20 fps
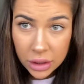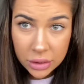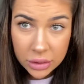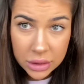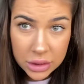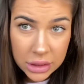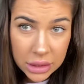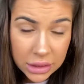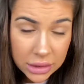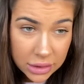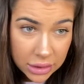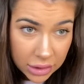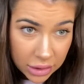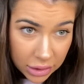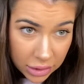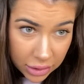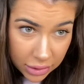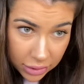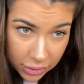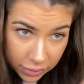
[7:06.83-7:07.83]
I just need
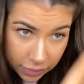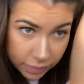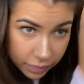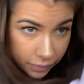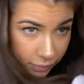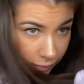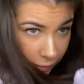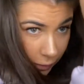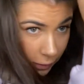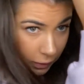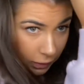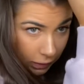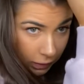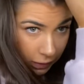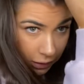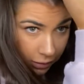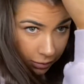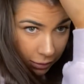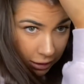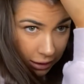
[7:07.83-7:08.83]
to
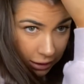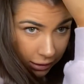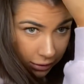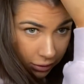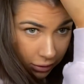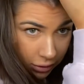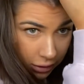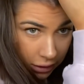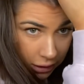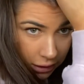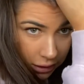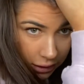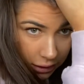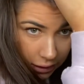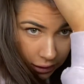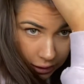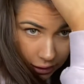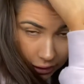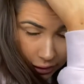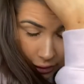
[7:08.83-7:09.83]
calm it down on this
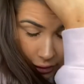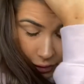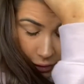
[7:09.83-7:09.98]
side, I think.